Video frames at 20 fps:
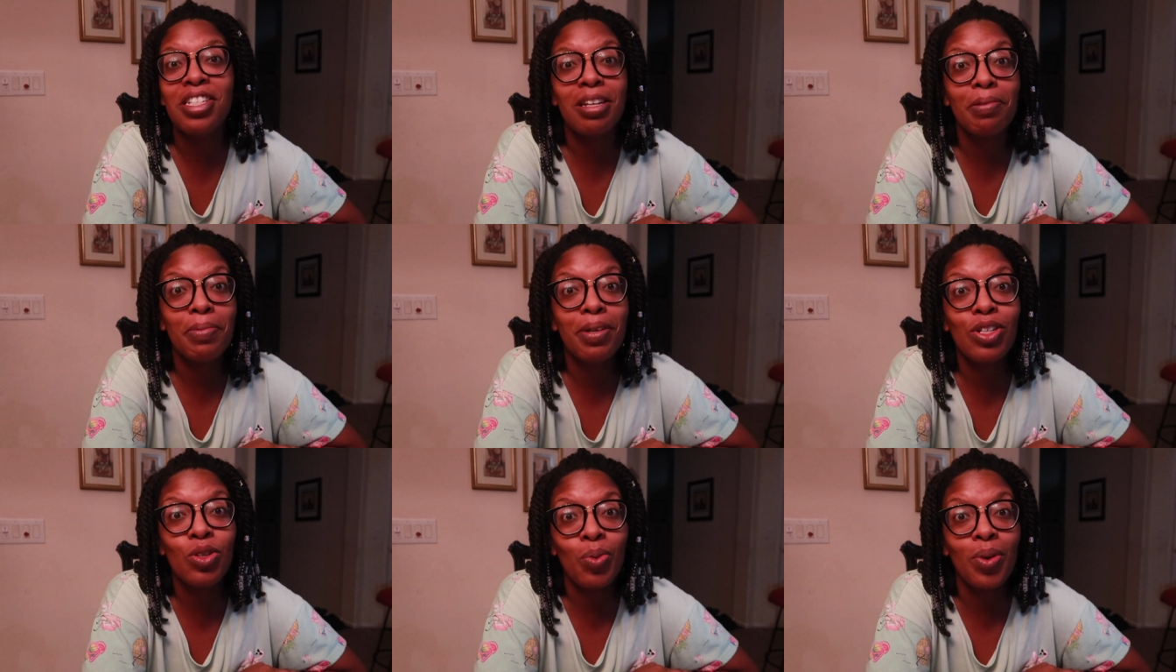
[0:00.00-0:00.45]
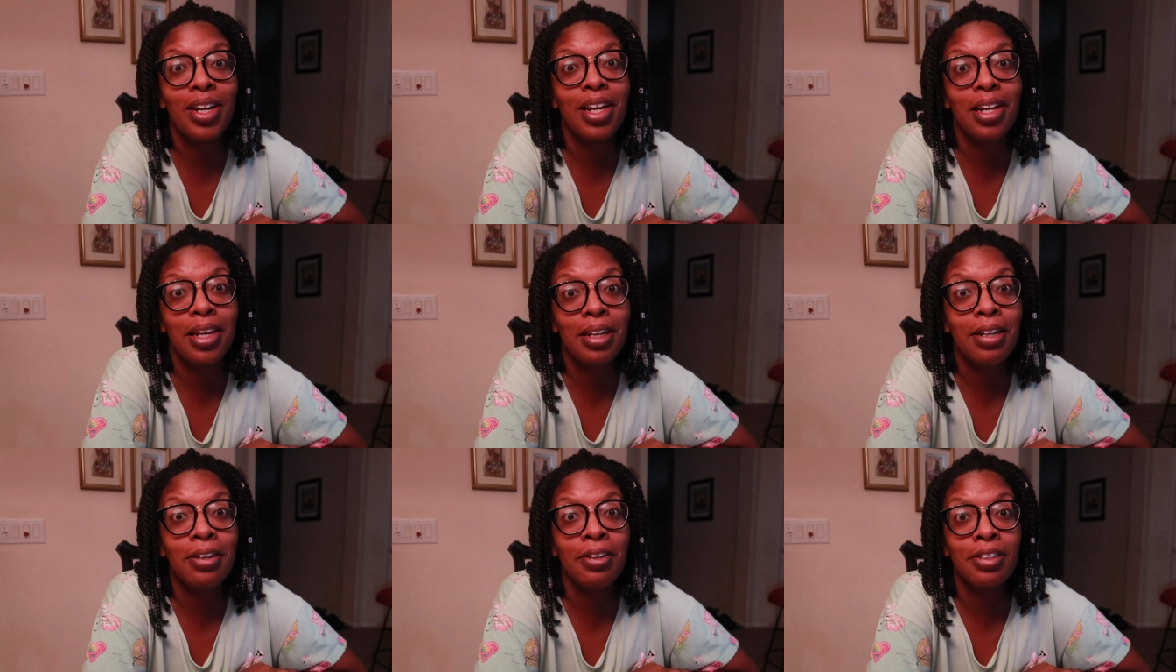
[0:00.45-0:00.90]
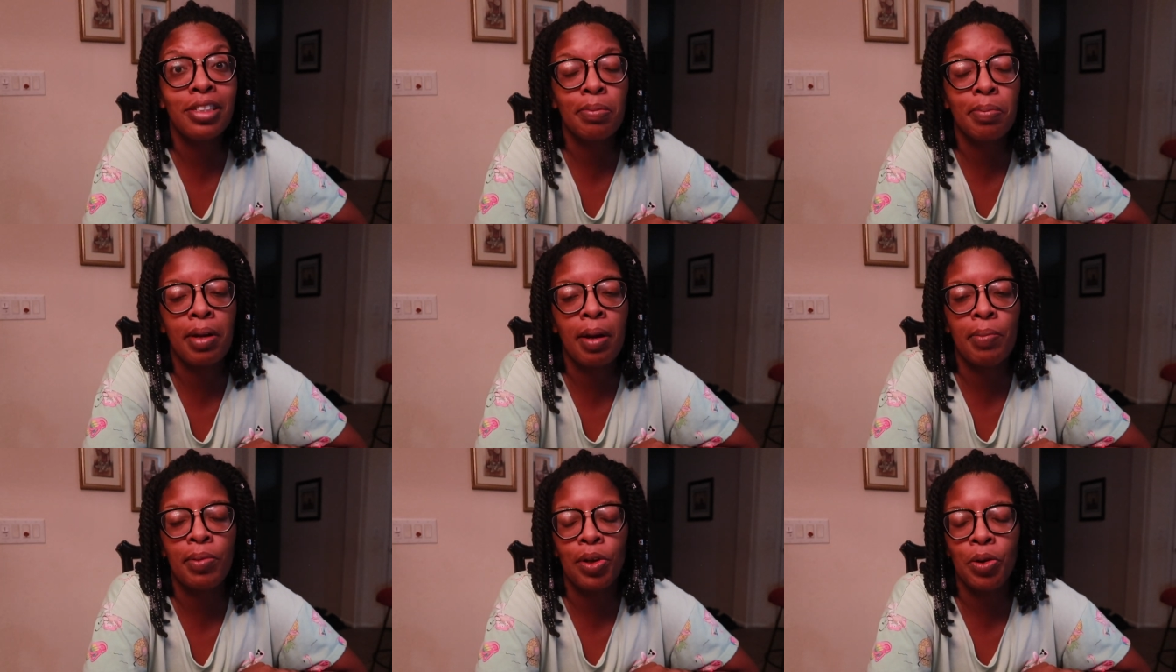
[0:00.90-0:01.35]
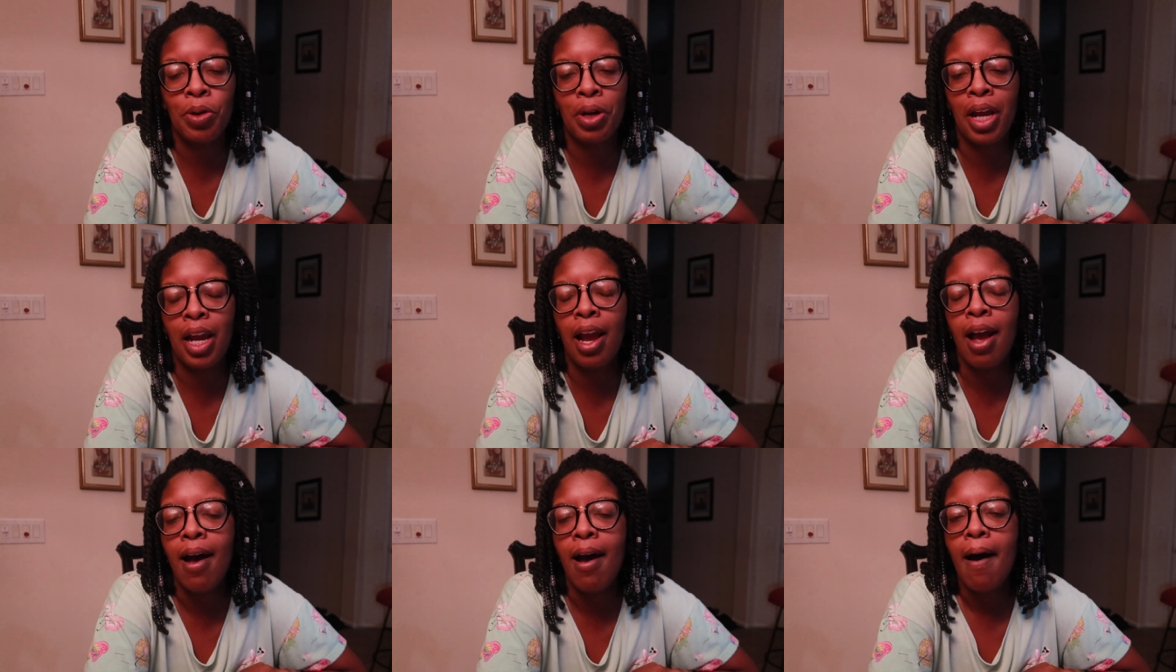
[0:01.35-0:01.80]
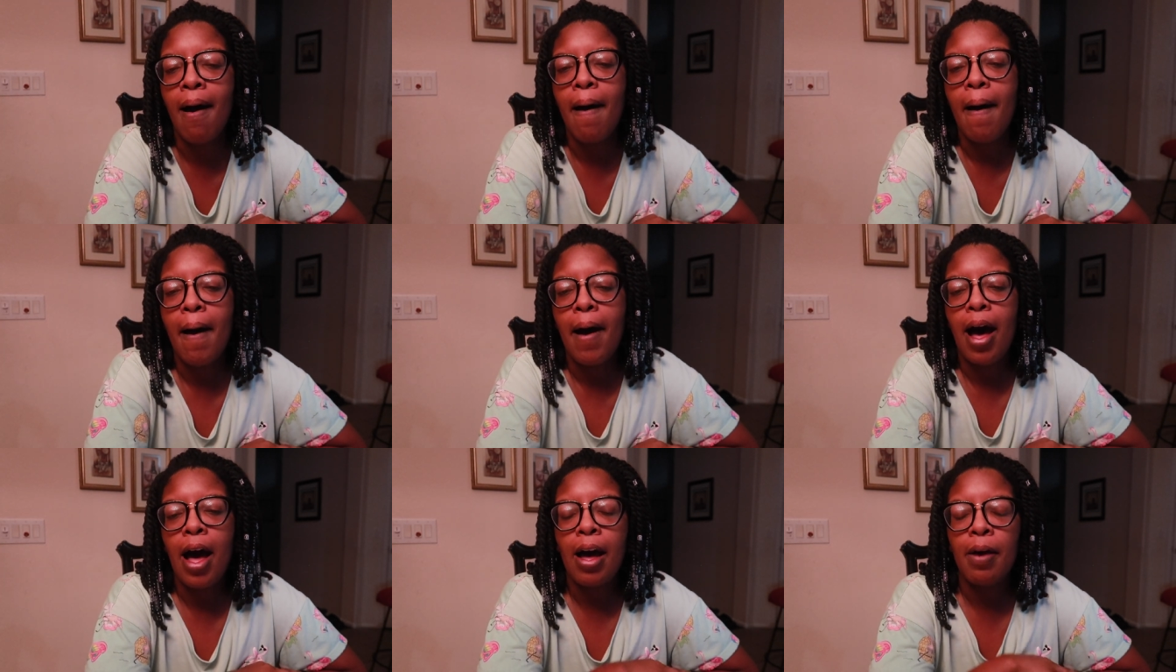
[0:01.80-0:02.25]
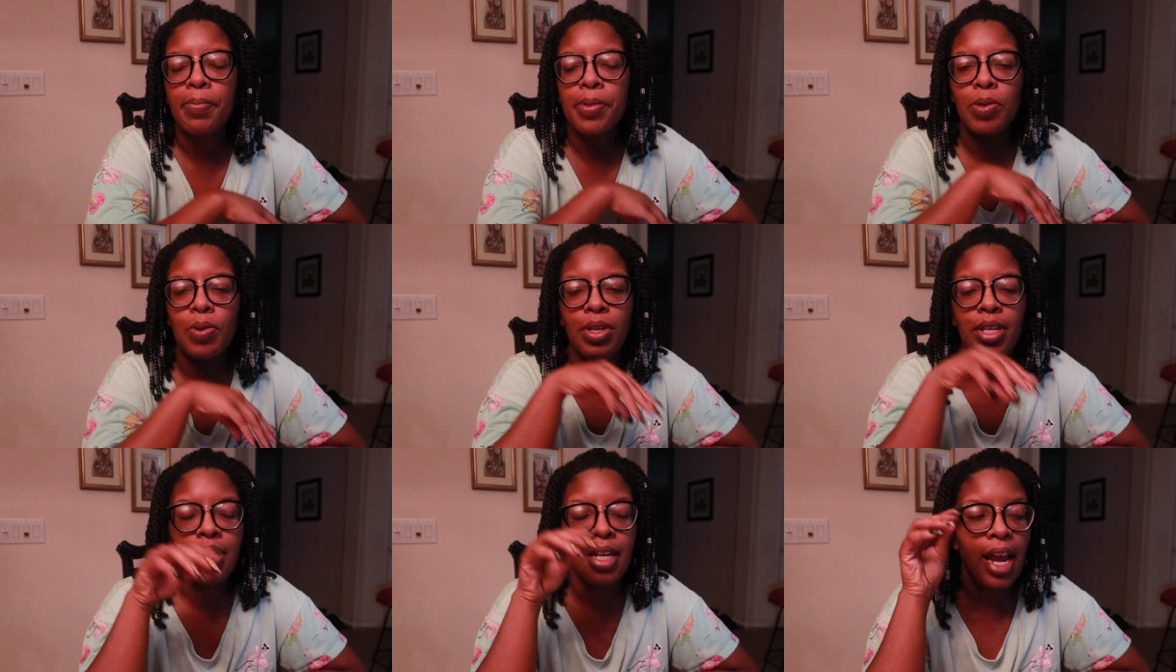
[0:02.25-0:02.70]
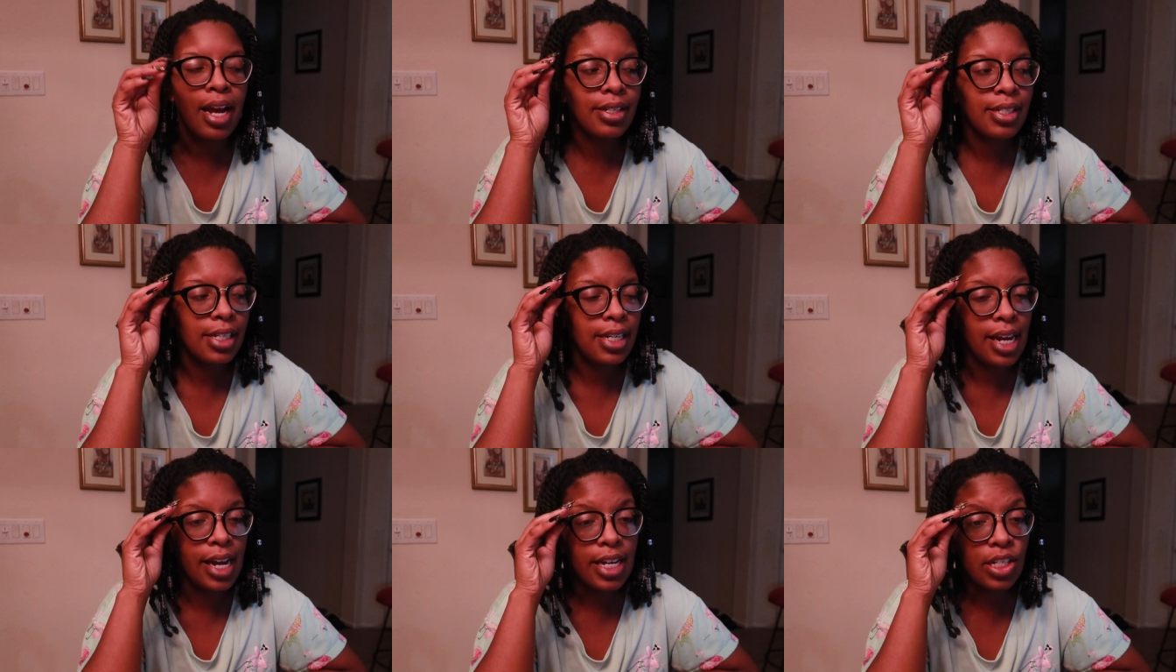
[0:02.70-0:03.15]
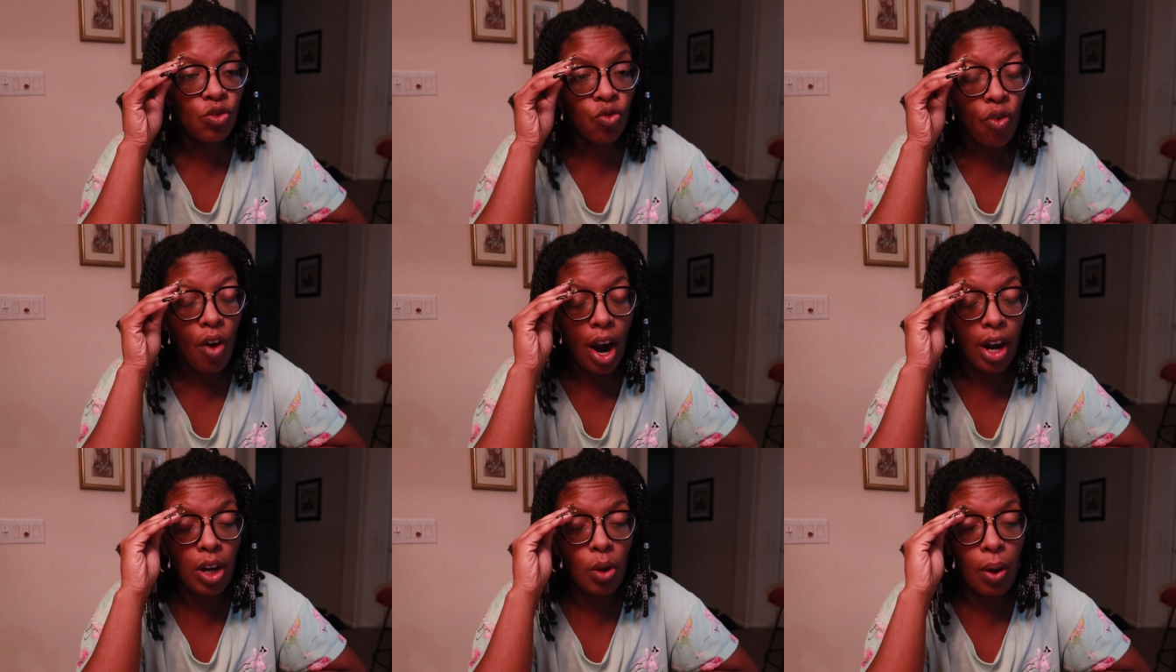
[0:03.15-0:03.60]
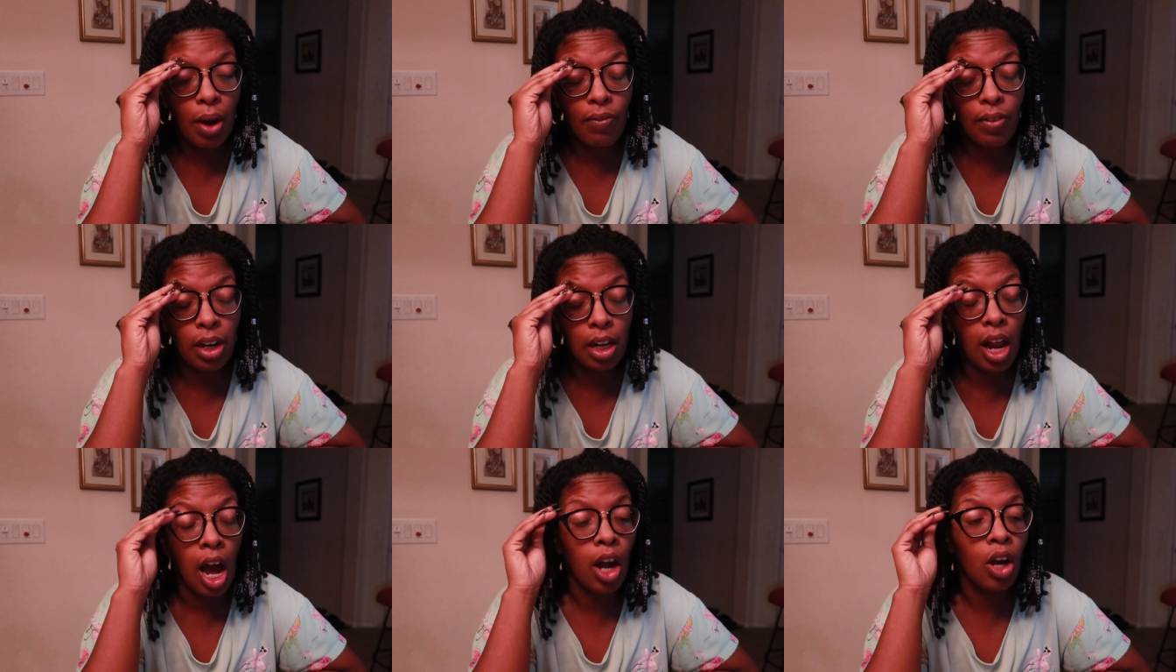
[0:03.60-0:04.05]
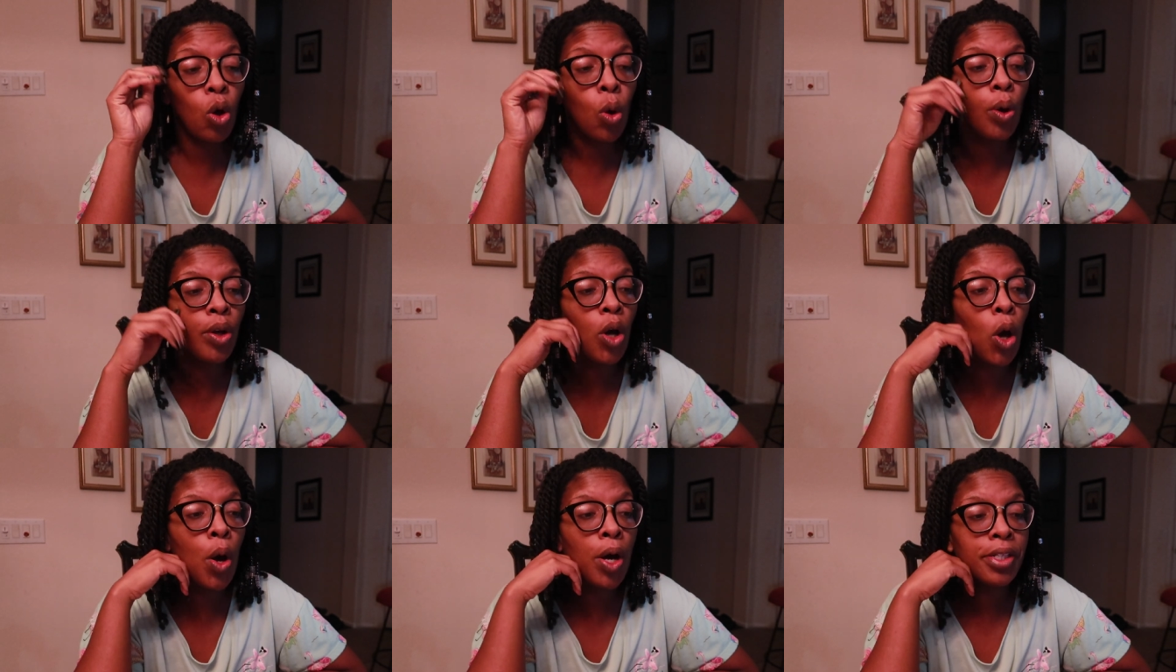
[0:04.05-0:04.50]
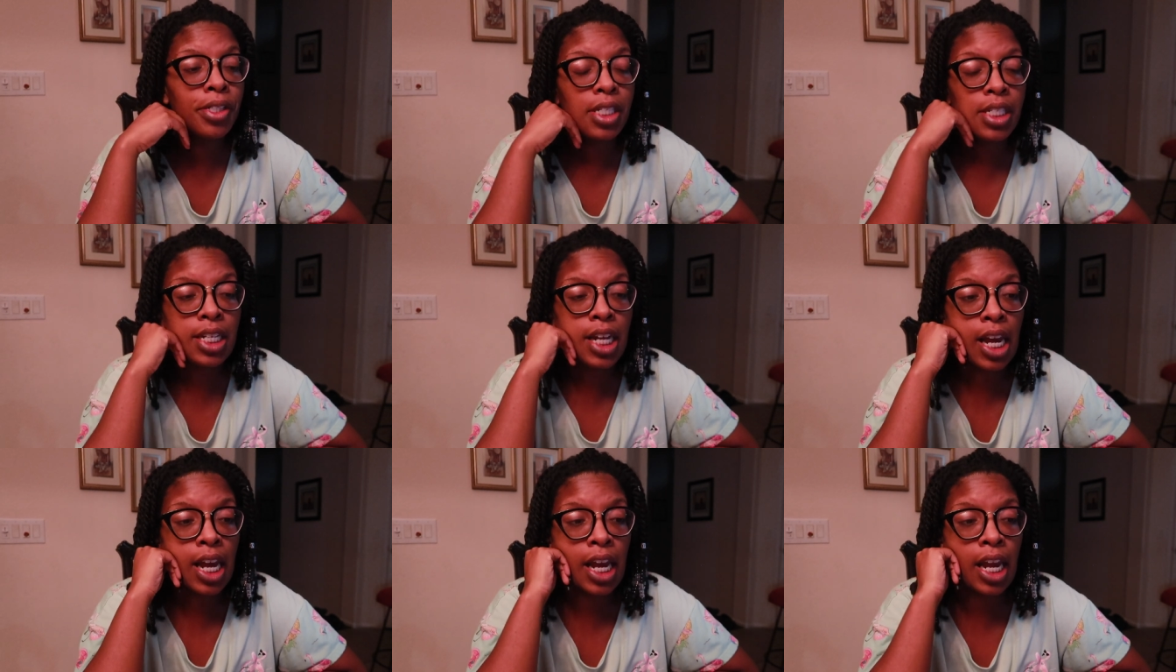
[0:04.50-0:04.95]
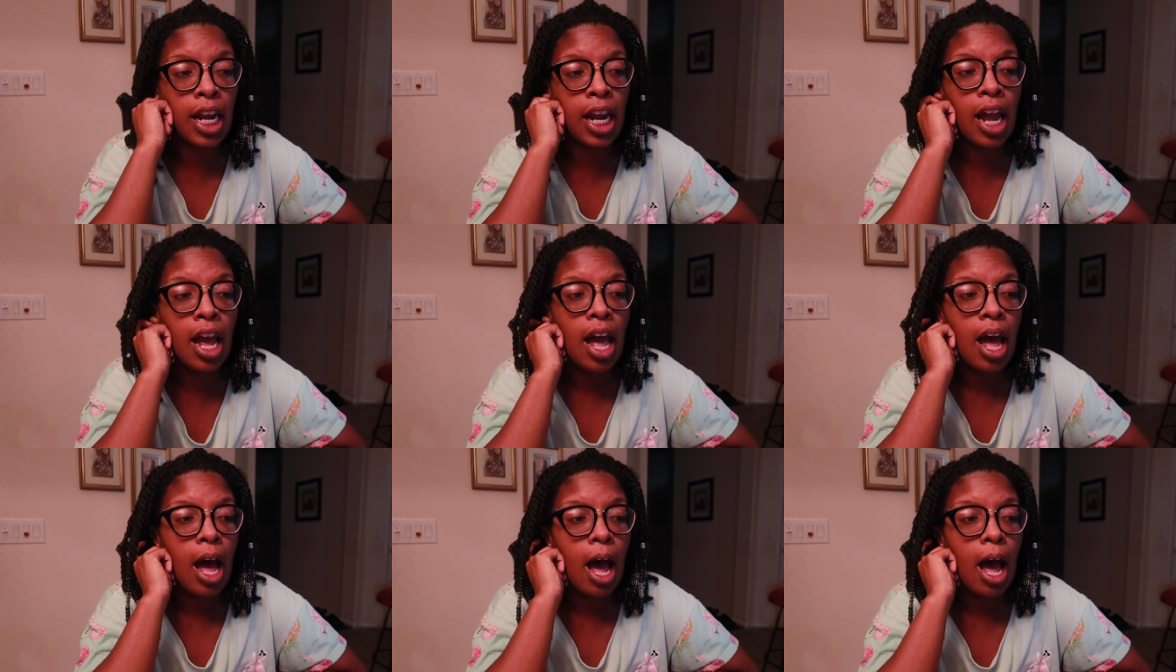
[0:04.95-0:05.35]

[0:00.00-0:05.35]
took me 20 years but i'm learning um, so yeah, today is Friday. We have a lot going on today.